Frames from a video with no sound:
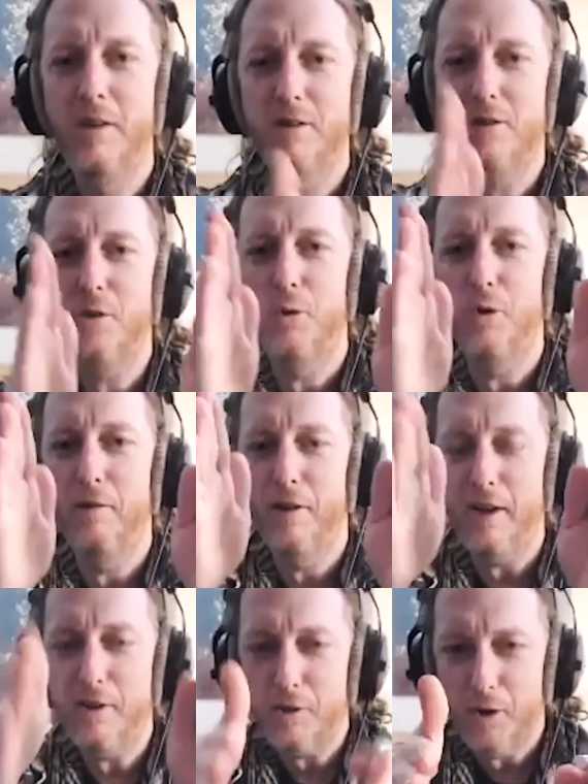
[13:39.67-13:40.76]
the school of
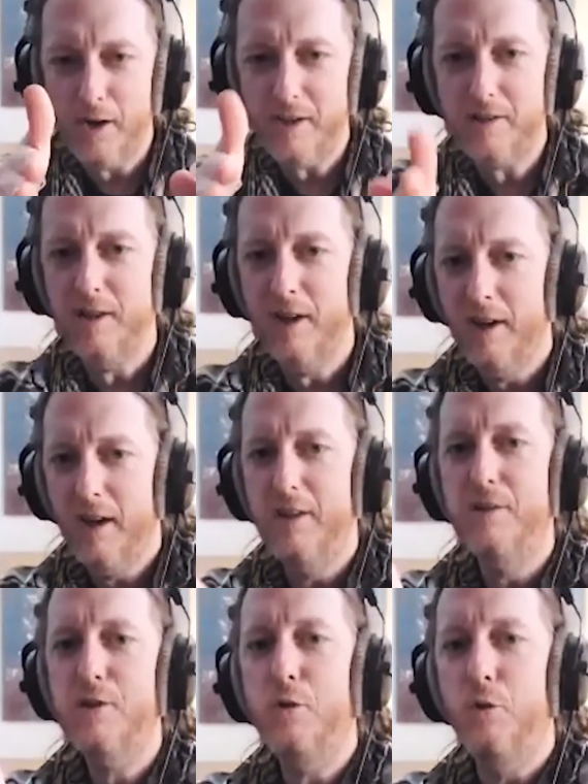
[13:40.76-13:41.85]
electronics, and
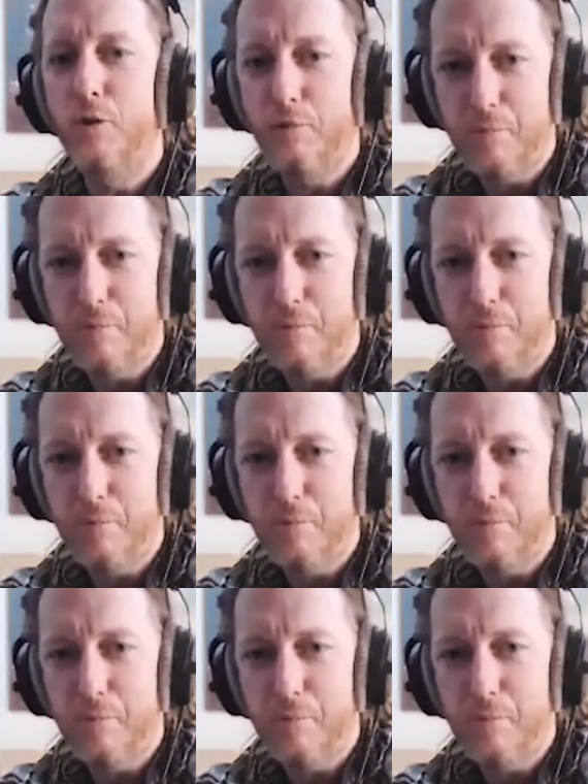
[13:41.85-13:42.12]
the school